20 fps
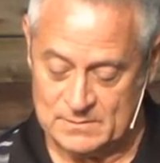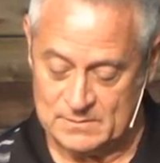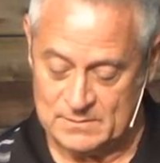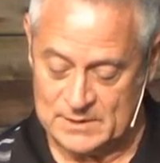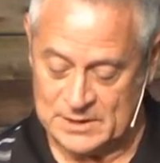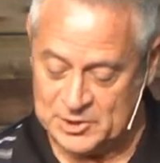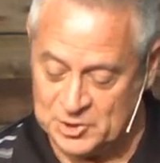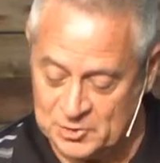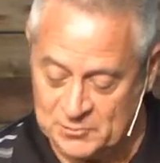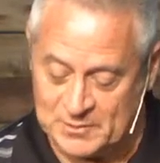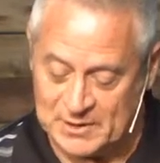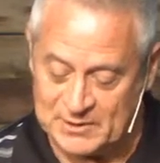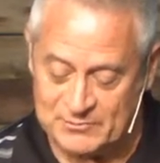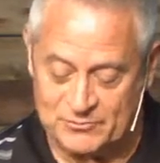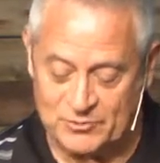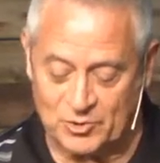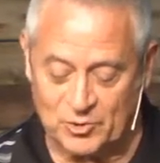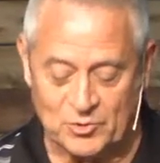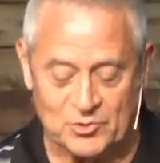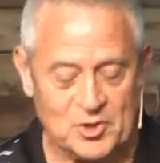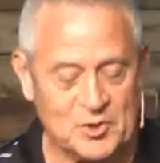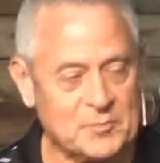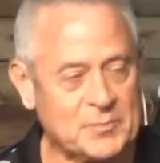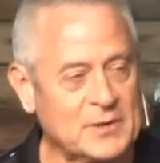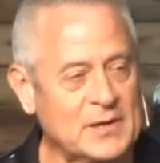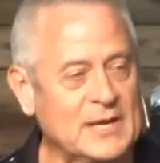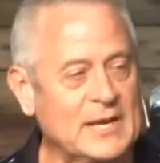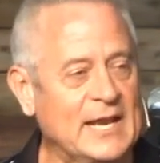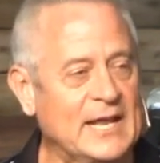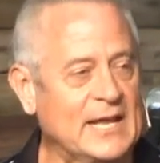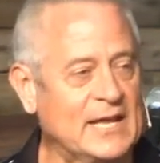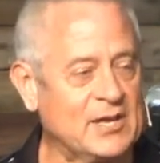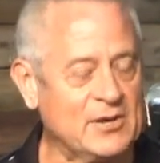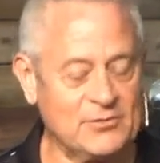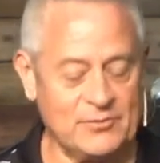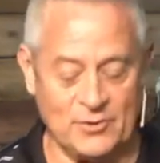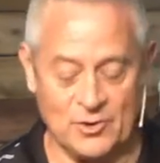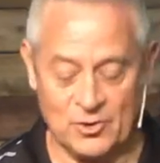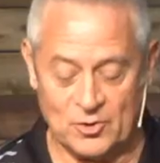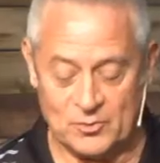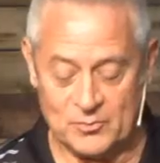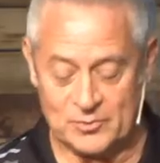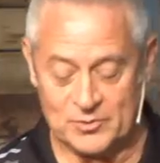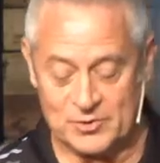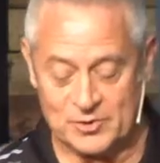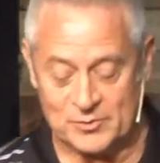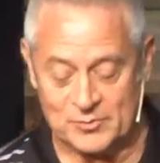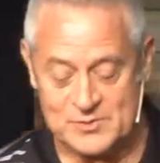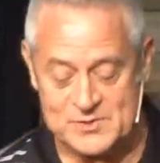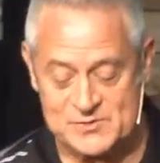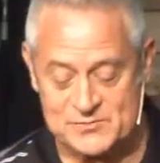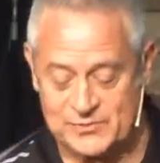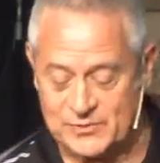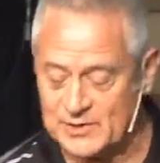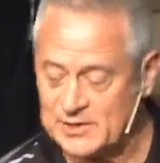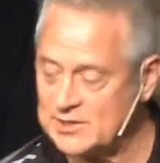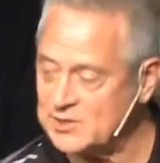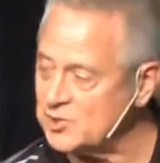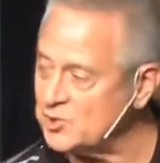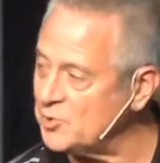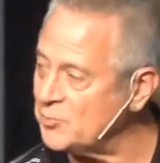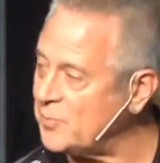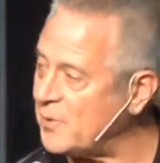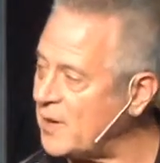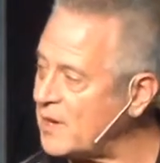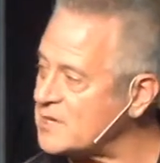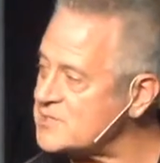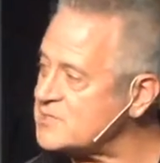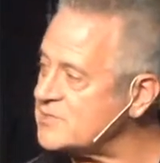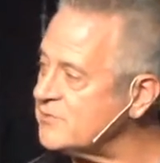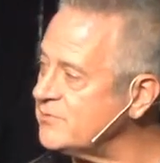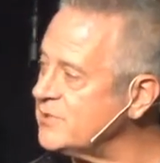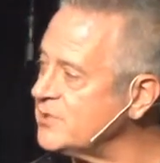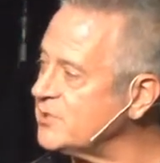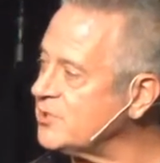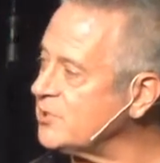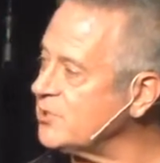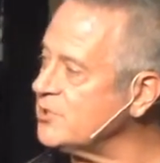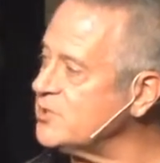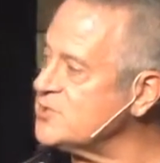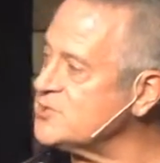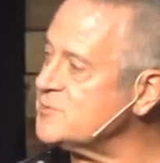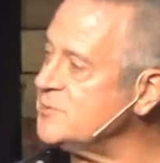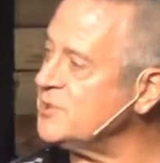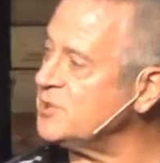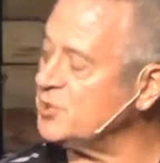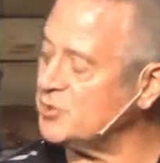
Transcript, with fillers: And you may have grown up in a negative home where there was very little positive encouragement.